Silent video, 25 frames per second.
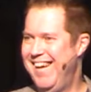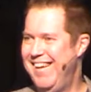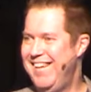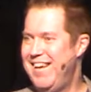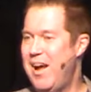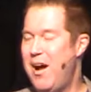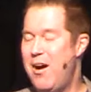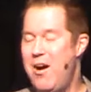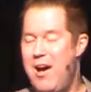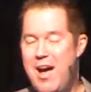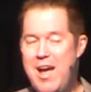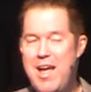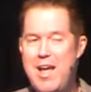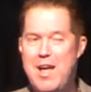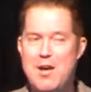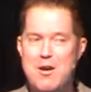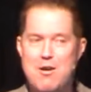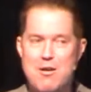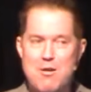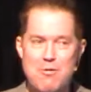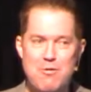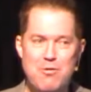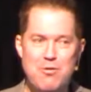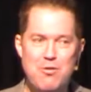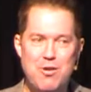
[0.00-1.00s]
Now, I
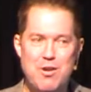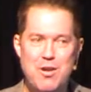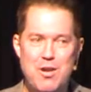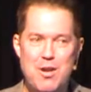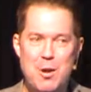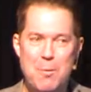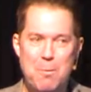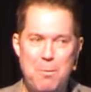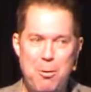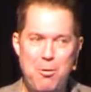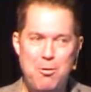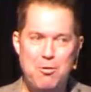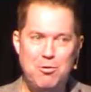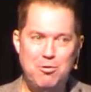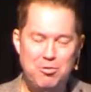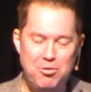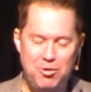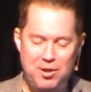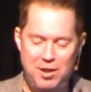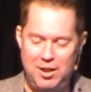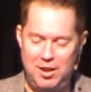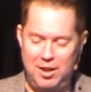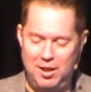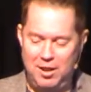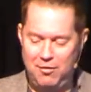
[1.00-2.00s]
have
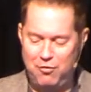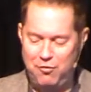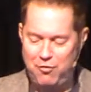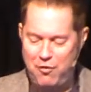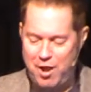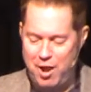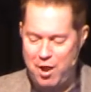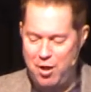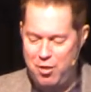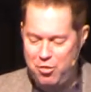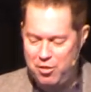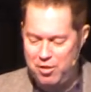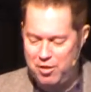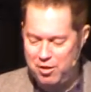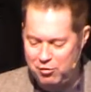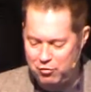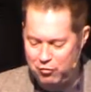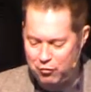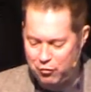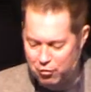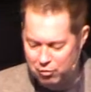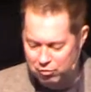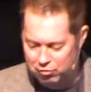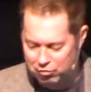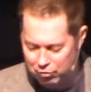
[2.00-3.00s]
personally found these
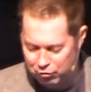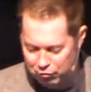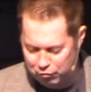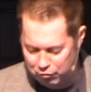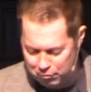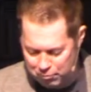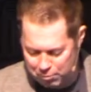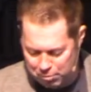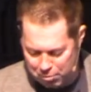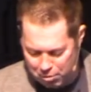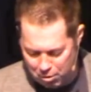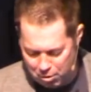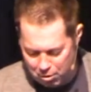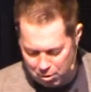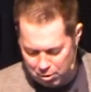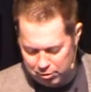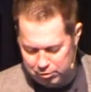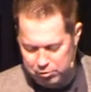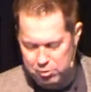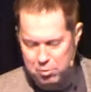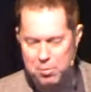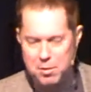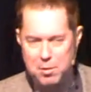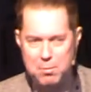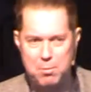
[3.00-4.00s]
verses from Paul
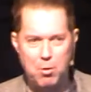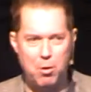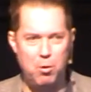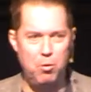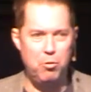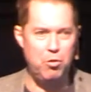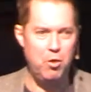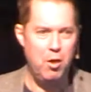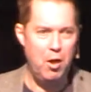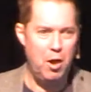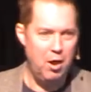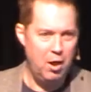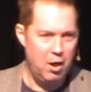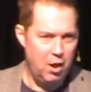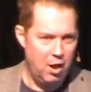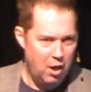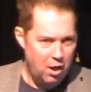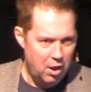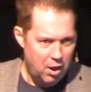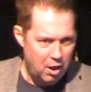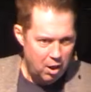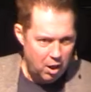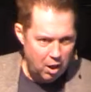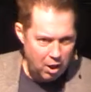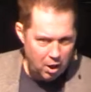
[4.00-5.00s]
to be both
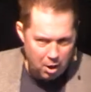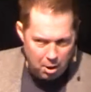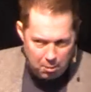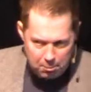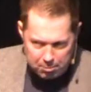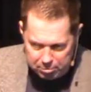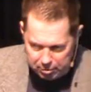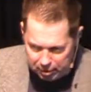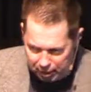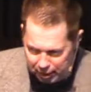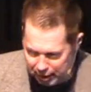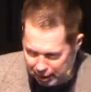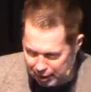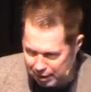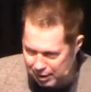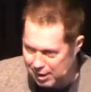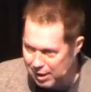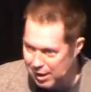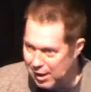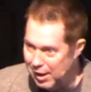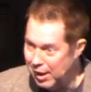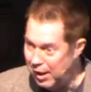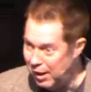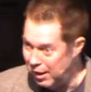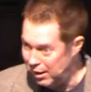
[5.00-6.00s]
humbling
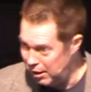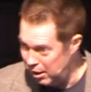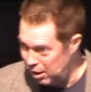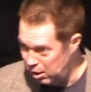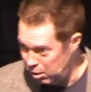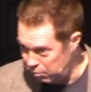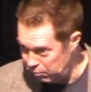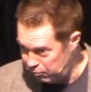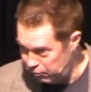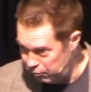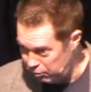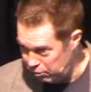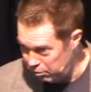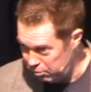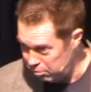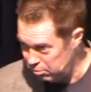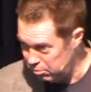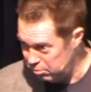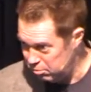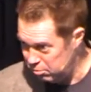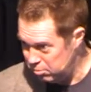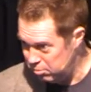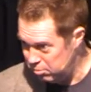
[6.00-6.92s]
and helpful.